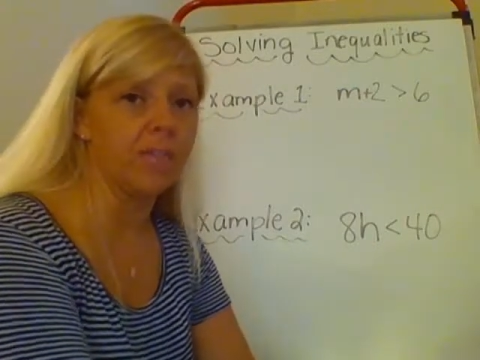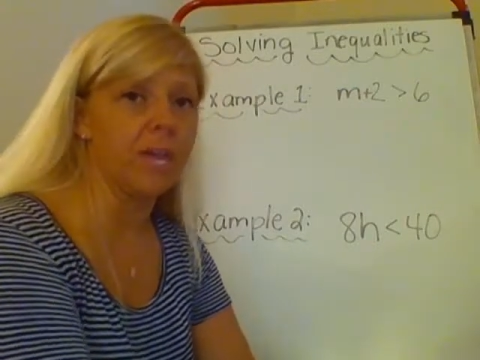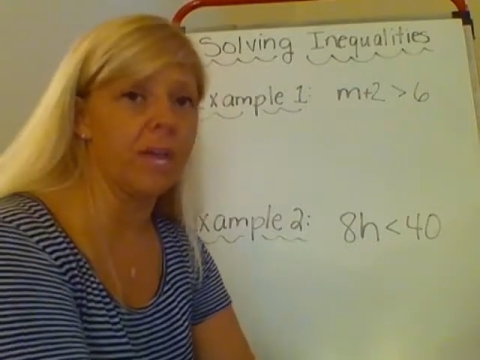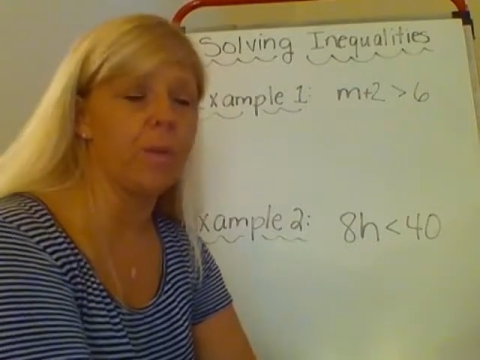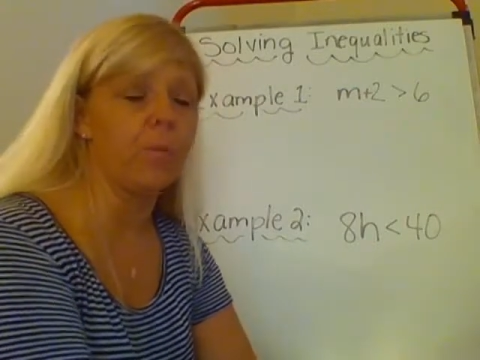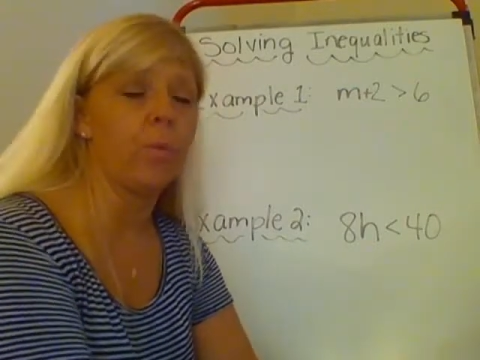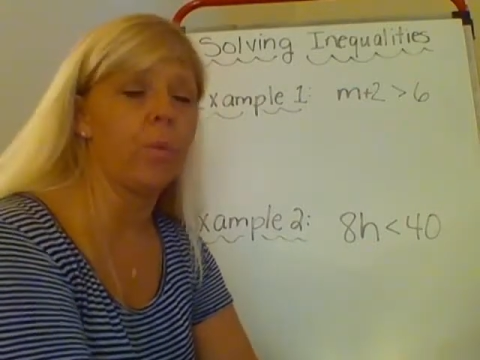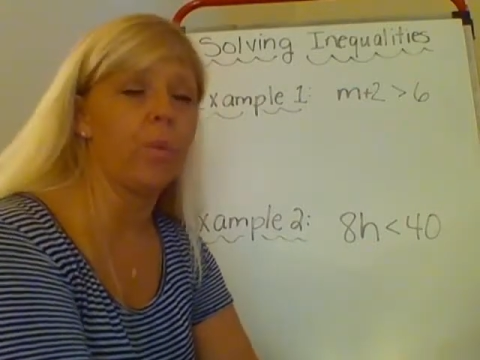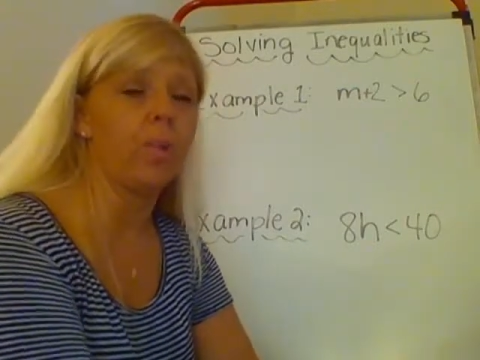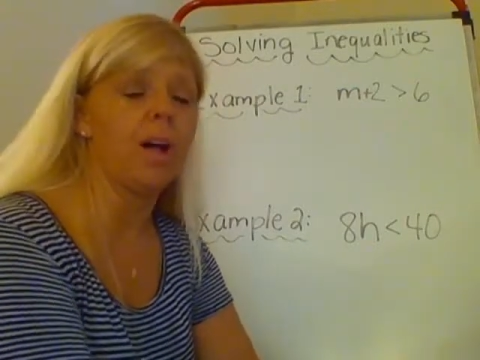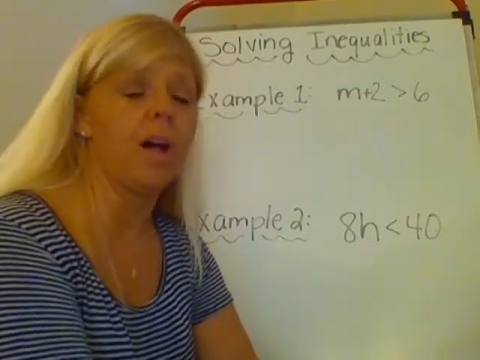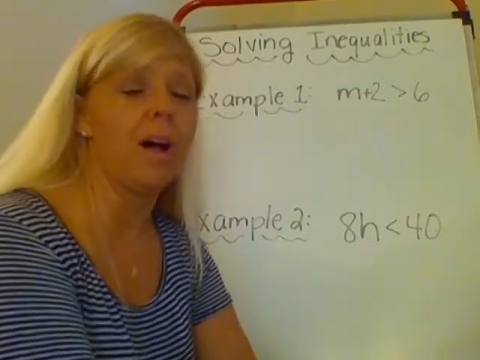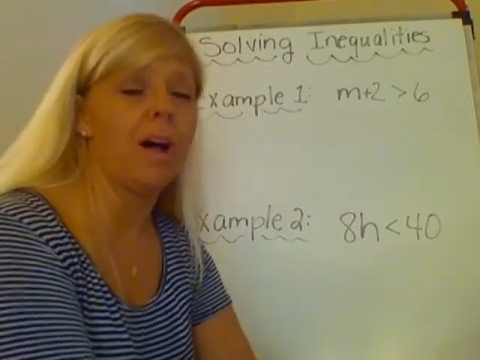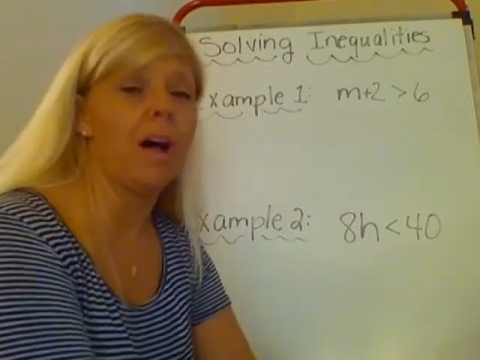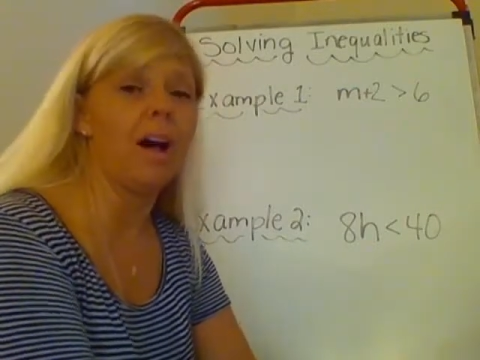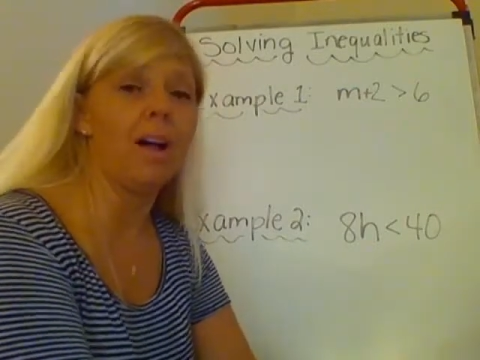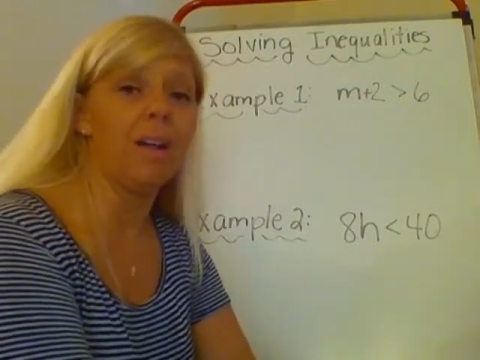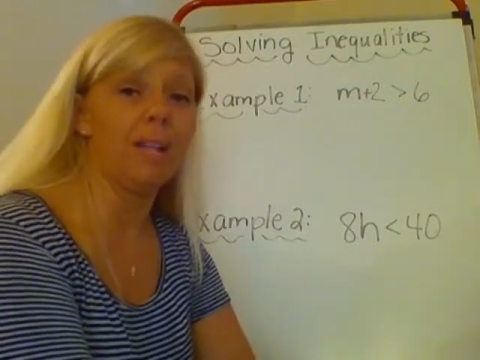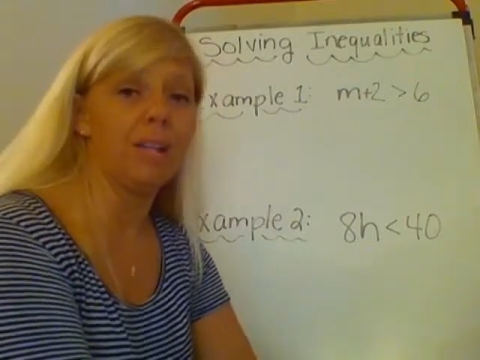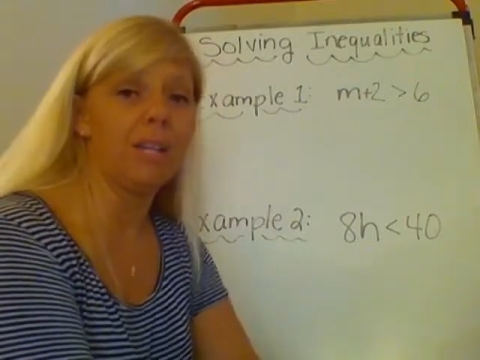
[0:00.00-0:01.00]
that will
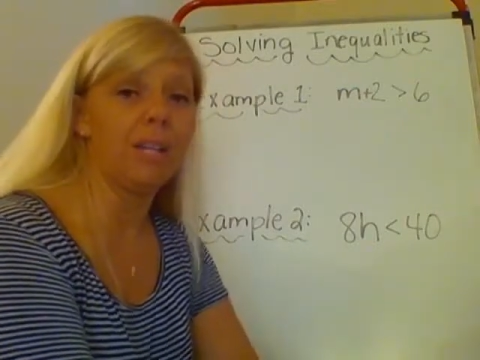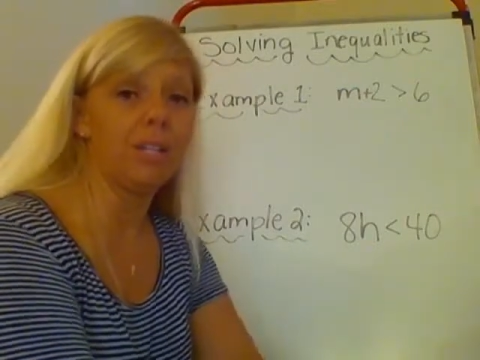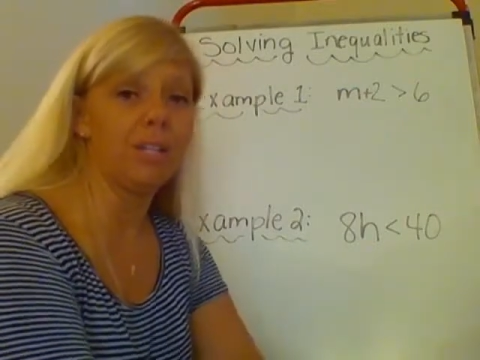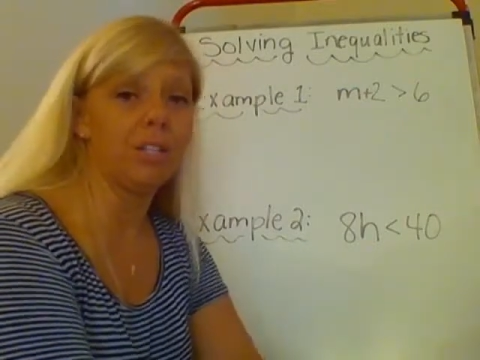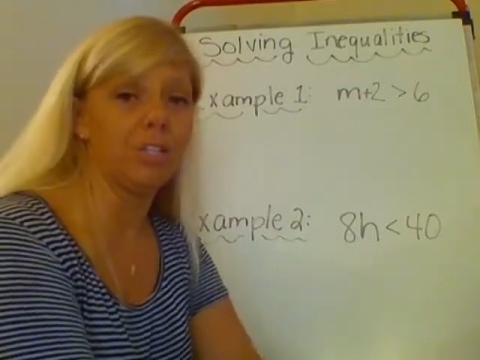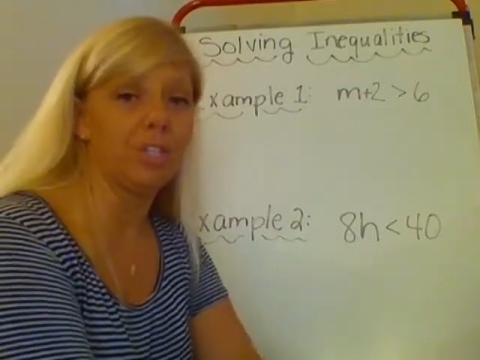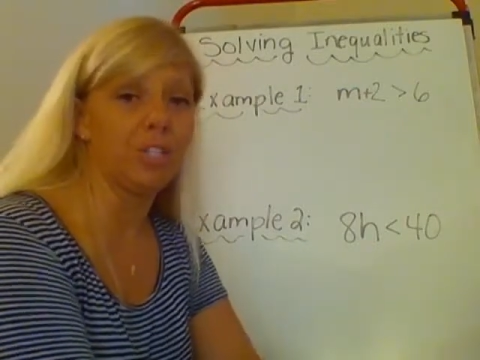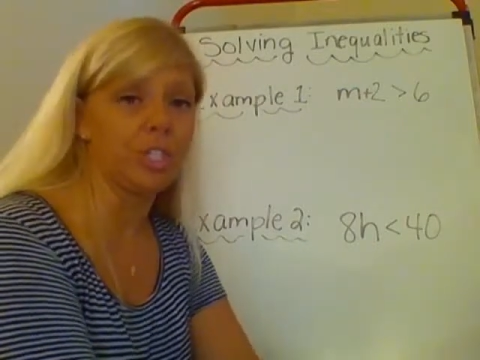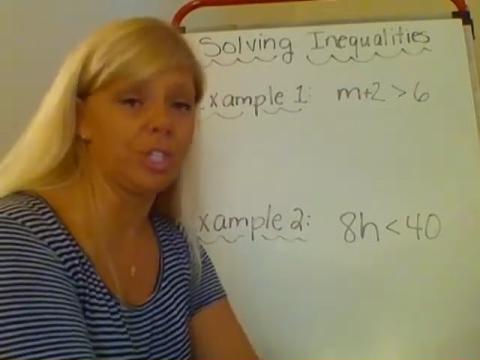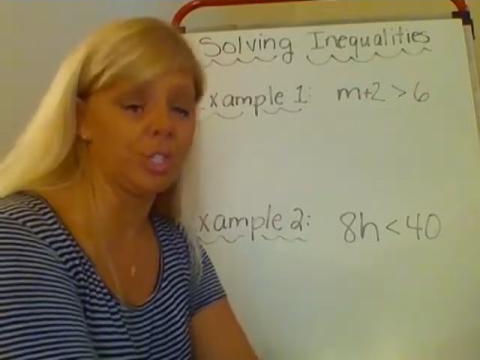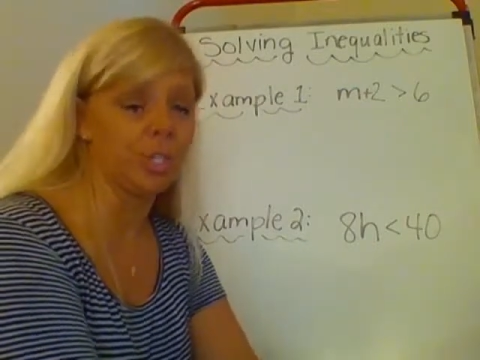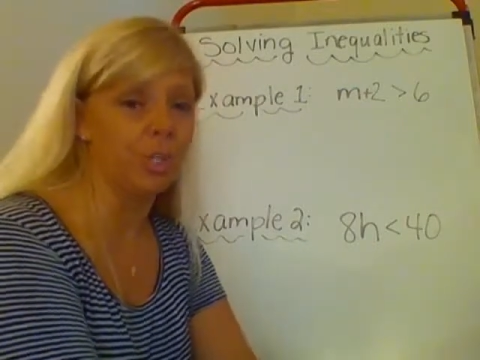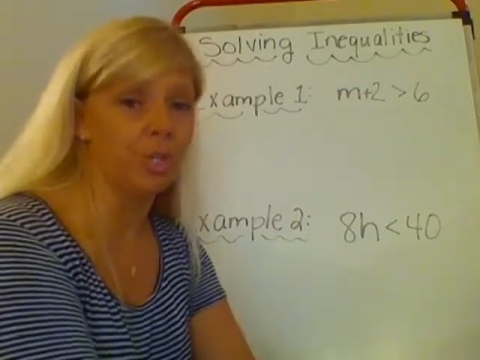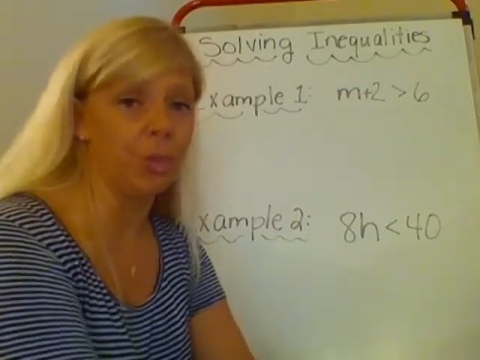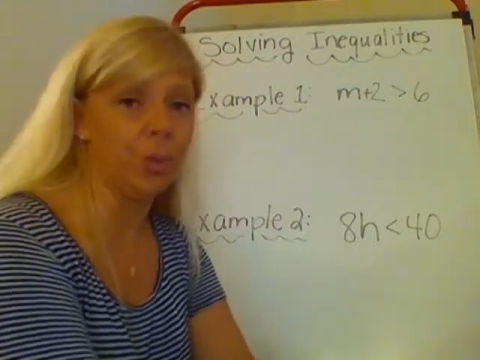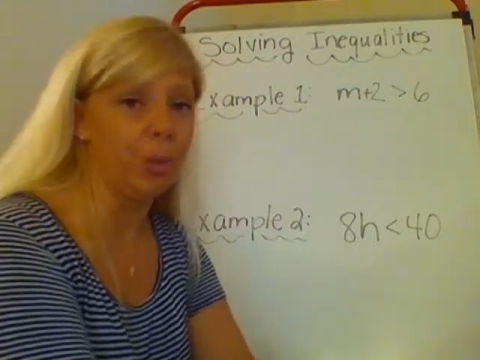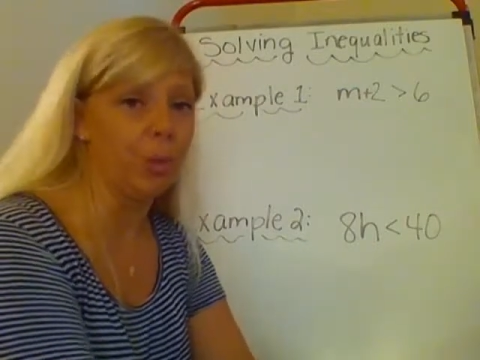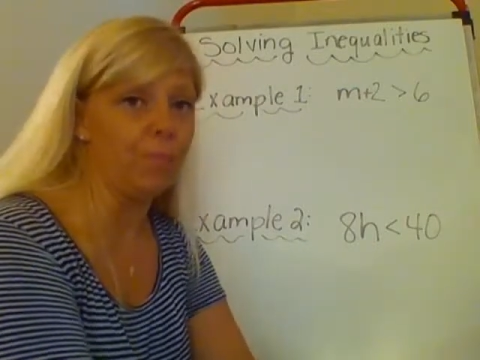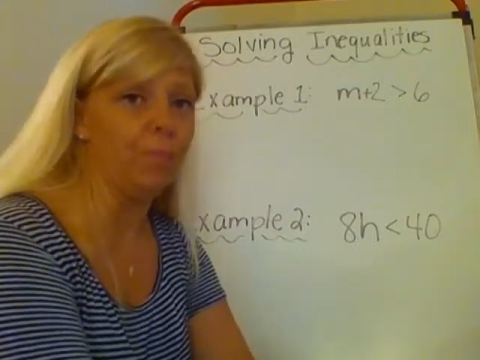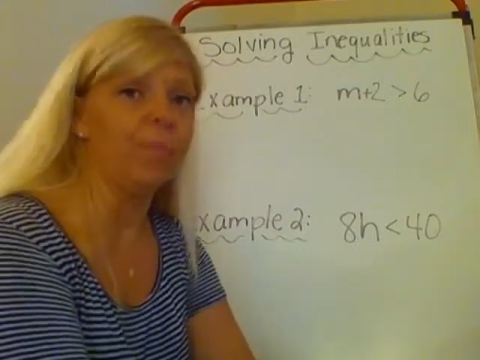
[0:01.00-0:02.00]
undo.